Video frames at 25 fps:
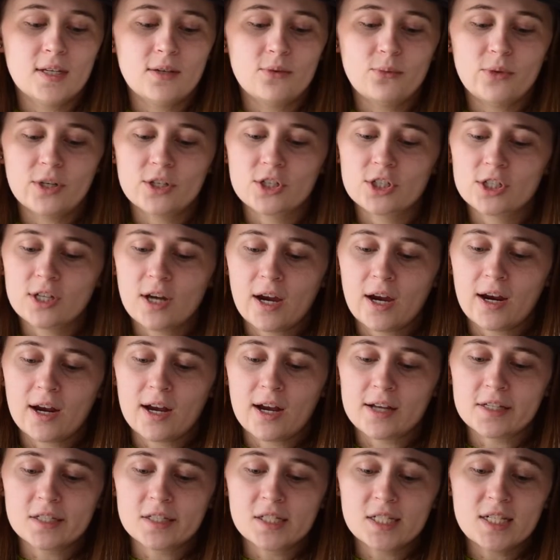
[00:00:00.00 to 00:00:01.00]
which I
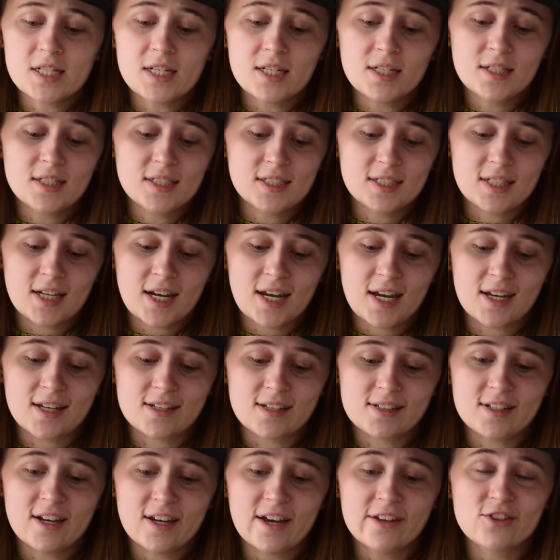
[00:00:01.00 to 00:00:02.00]
got to see
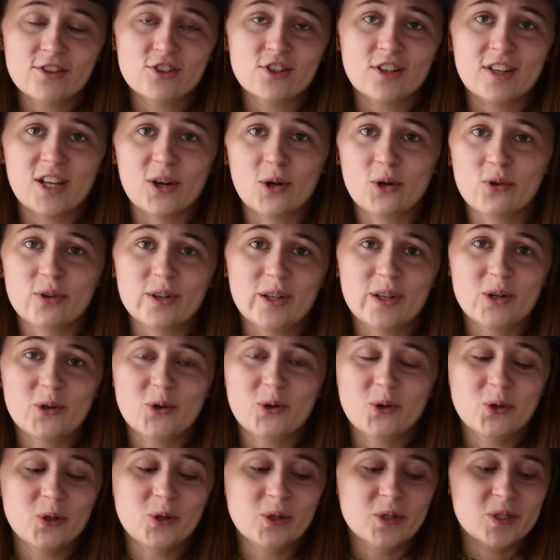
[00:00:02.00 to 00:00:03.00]
and touch, and they were really
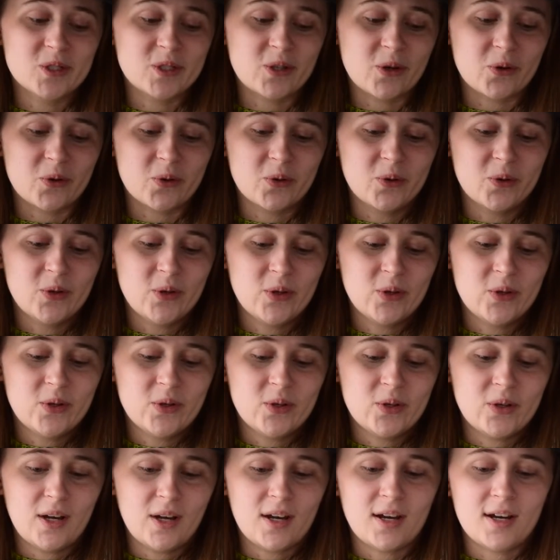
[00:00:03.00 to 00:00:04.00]
cool. So,
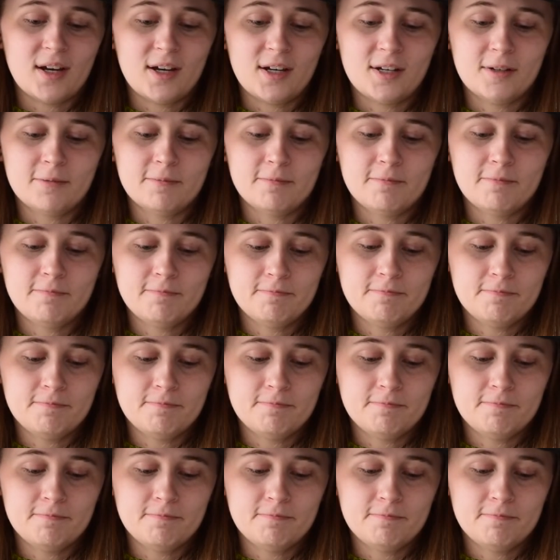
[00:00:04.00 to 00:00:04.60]
yeah,